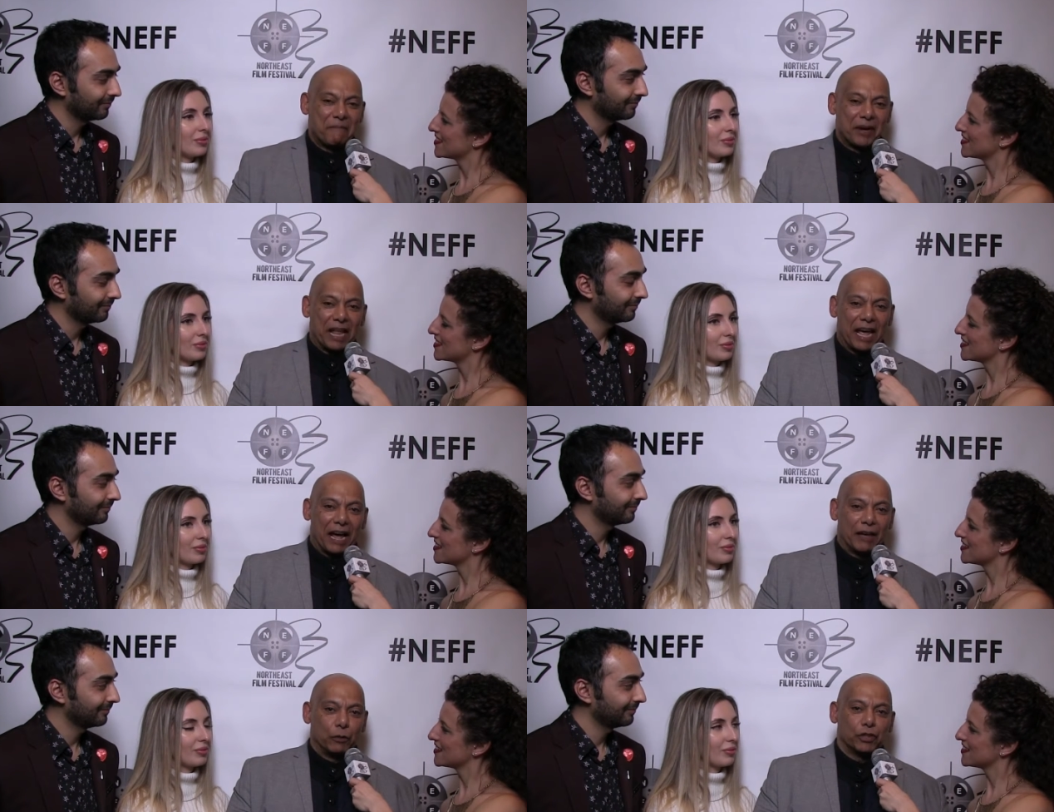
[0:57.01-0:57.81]
Speaker 1: But
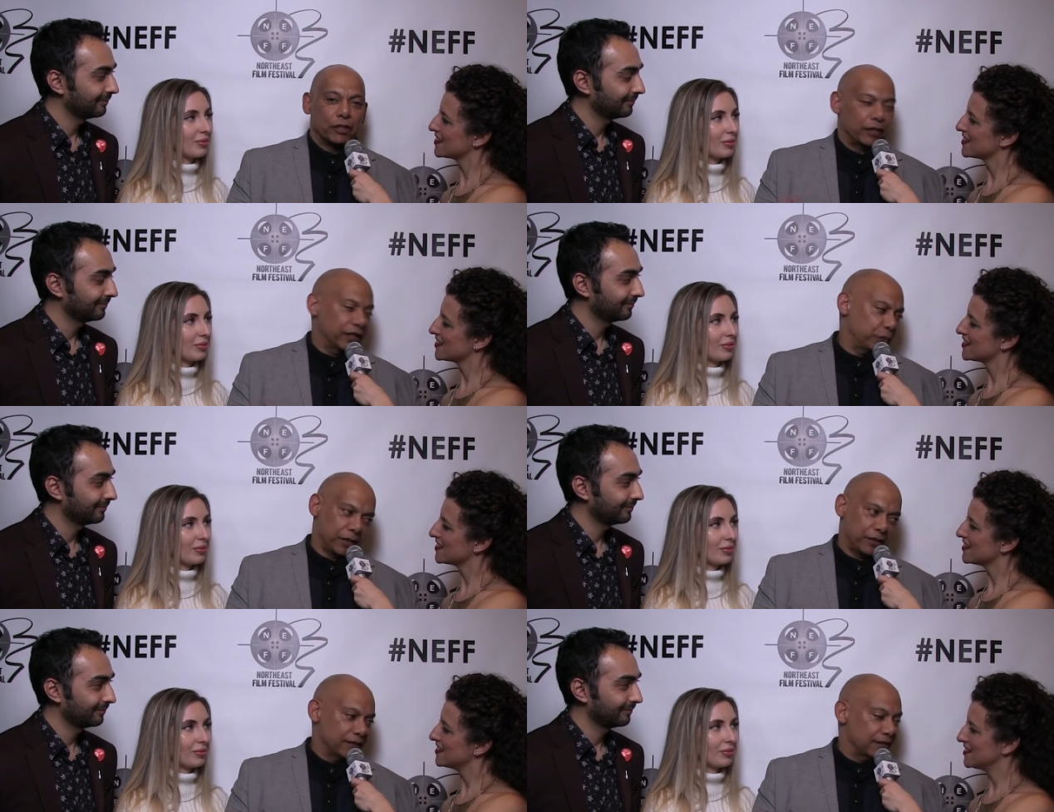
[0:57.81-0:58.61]
uh, it was a great
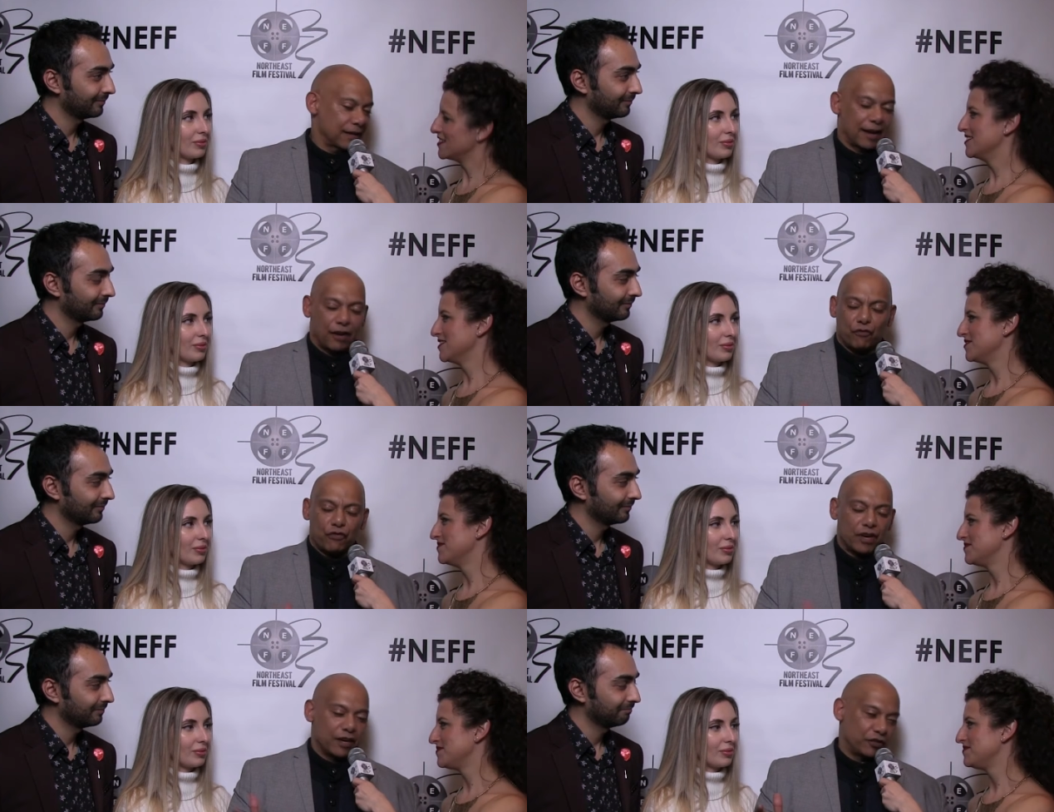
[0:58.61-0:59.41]
experience and I
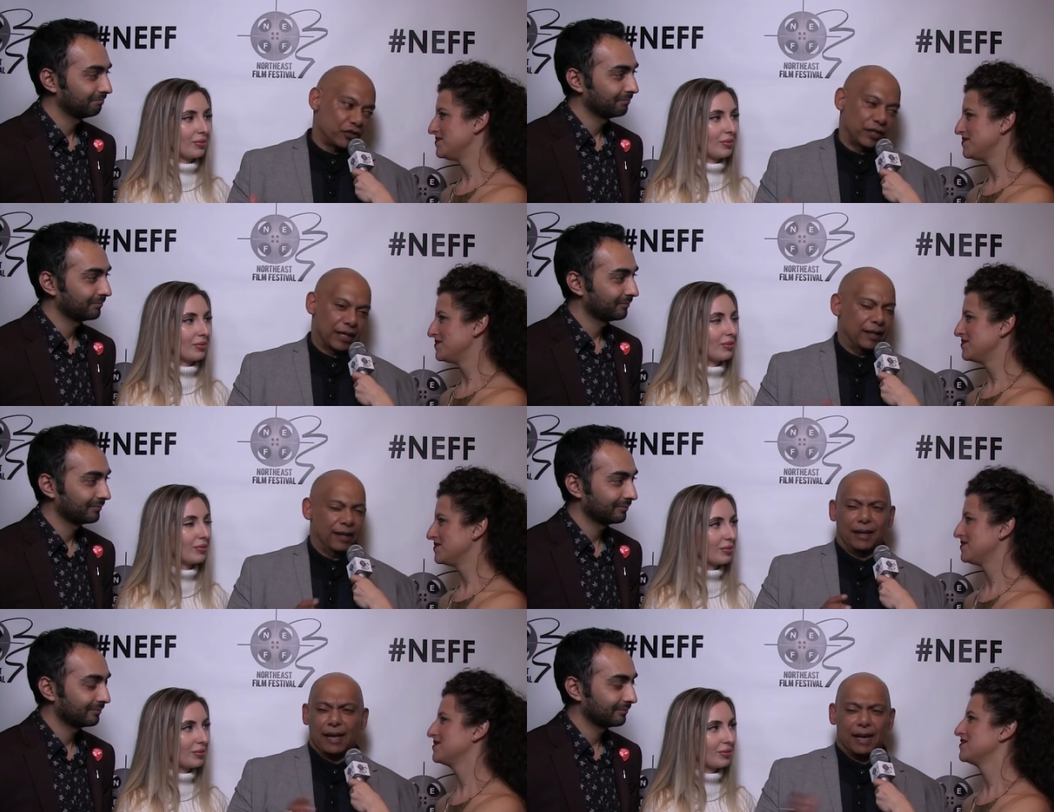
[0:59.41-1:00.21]
really enjoyed it. And
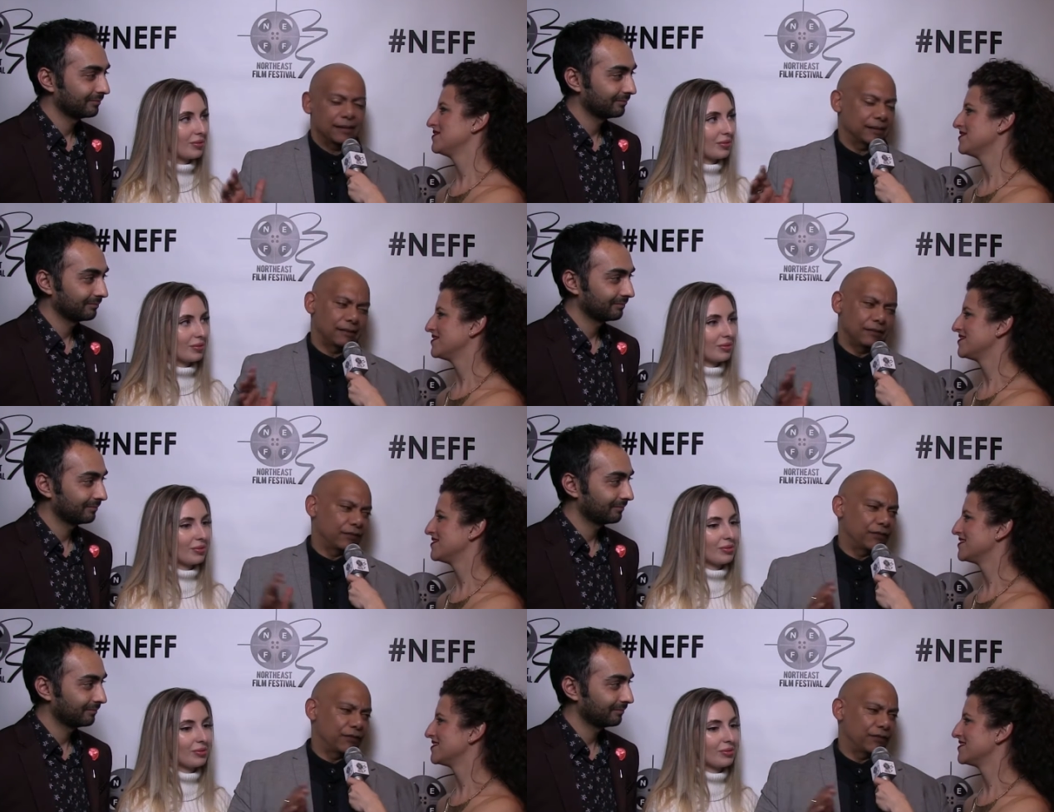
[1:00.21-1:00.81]
the cast